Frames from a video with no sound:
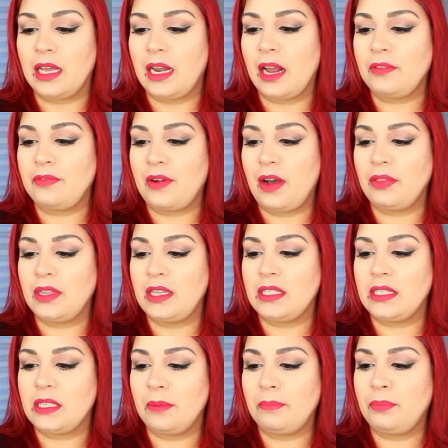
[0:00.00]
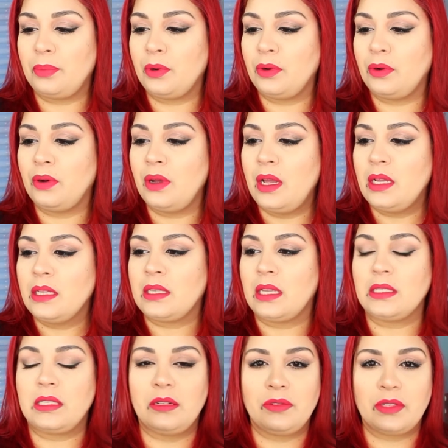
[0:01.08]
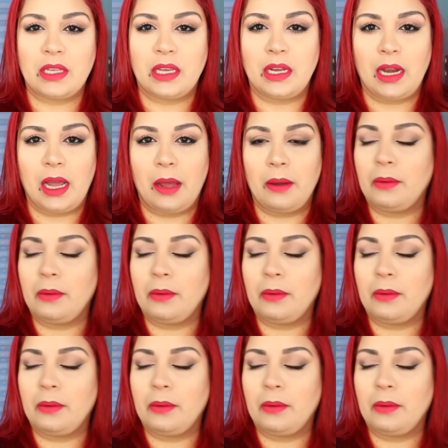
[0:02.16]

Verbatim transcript: and I found the Simple Sensitive Skin